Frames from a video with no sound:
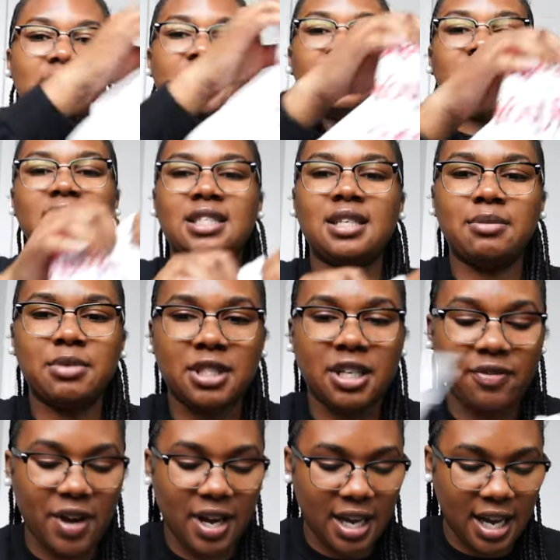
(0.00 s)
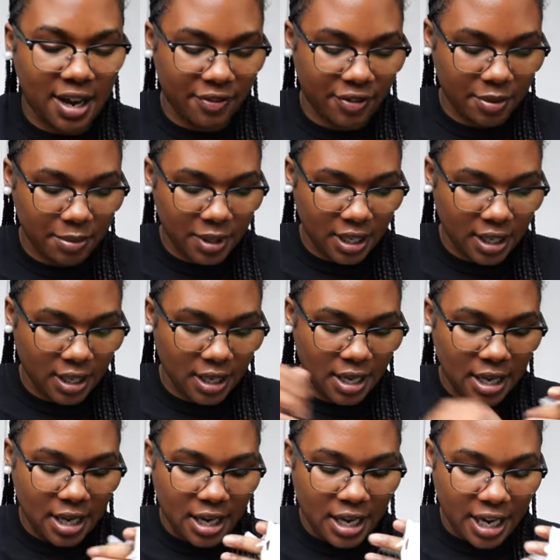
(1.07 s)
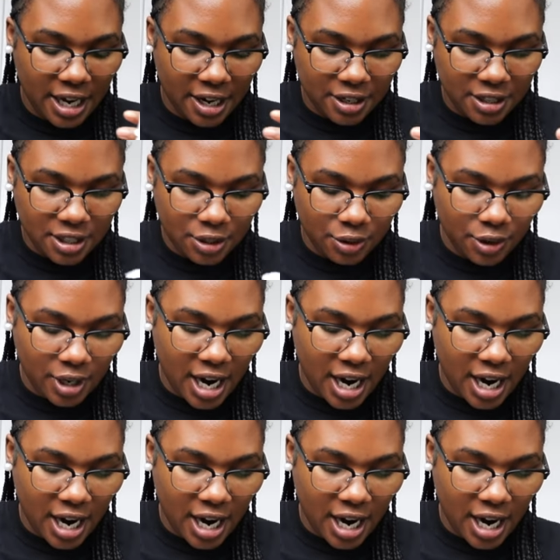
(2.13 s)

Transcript: This is some stuff I got from the hair store.